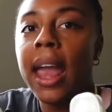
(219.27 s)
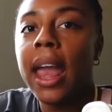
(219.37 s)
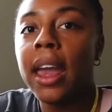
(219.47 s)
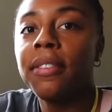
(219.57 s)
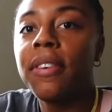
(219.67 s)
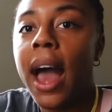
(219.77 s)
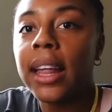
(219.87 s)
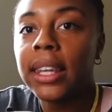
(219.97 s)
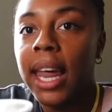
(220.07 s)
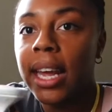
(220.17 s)
if I
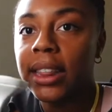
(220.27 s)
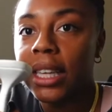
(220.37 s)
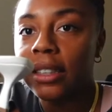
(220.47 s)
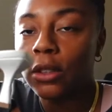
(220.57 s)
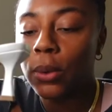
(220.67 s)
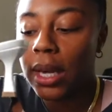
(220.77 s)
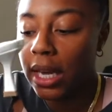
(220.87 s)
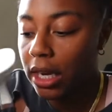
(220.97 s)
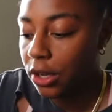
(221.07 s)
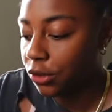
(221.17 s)
like these little
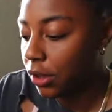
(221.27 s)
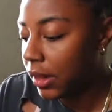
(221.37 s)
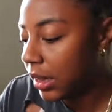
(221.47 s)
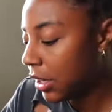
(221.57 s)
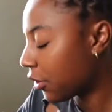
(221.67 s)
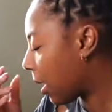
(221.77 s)
kitten heels, so these are